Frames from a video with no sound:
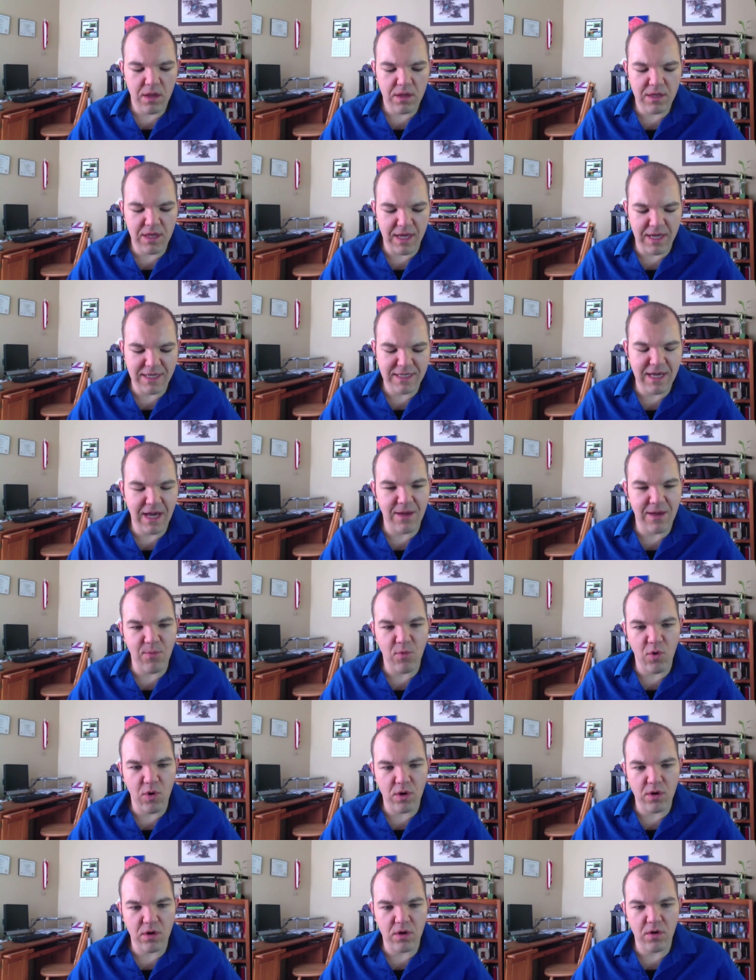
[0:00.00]
like Time
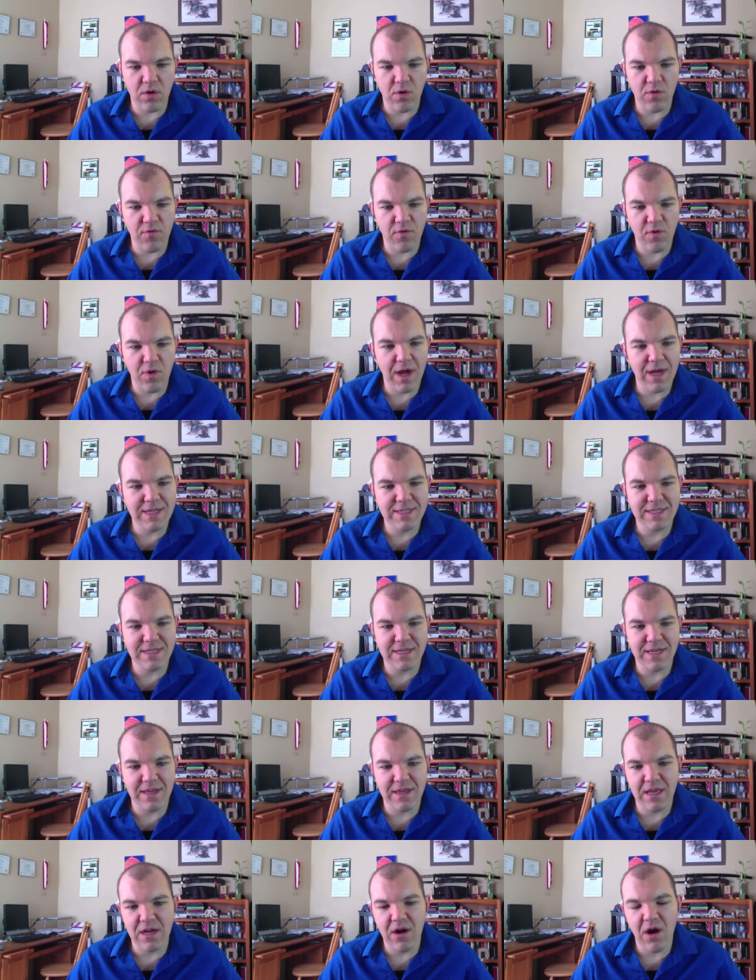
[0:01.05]
Warner or
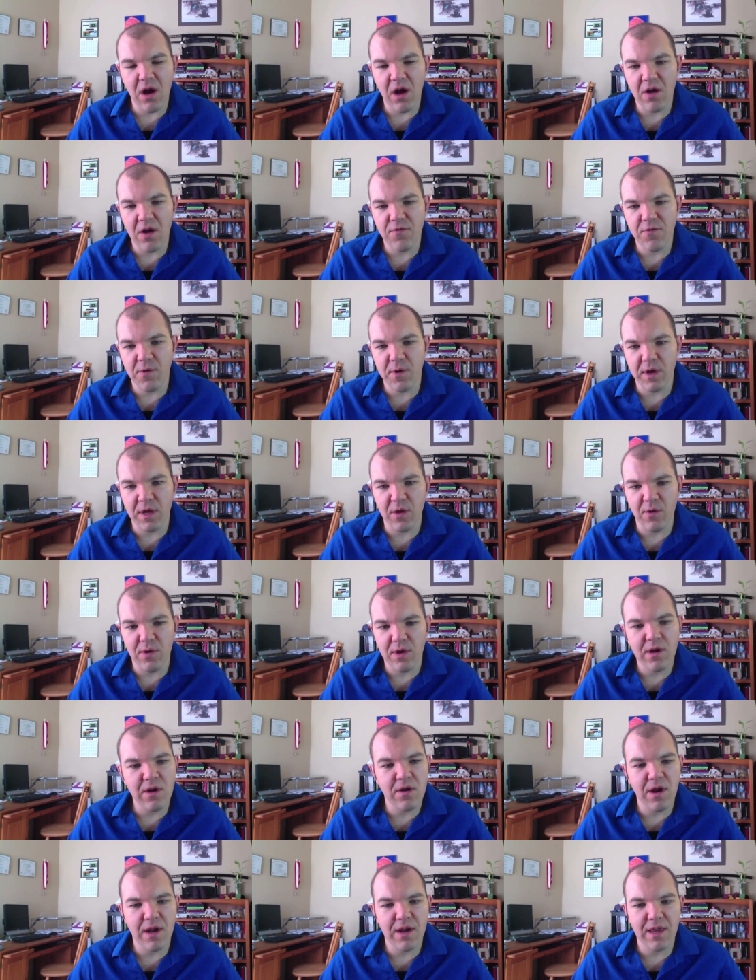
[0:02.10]
Verizon and they're offering you
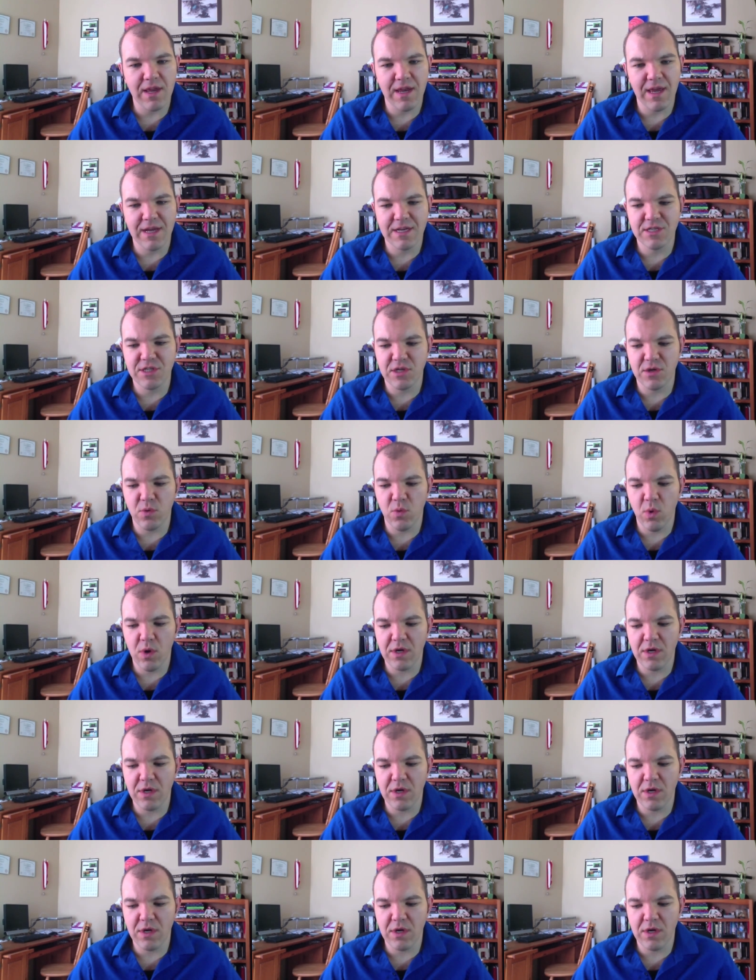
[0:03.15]
internet connection.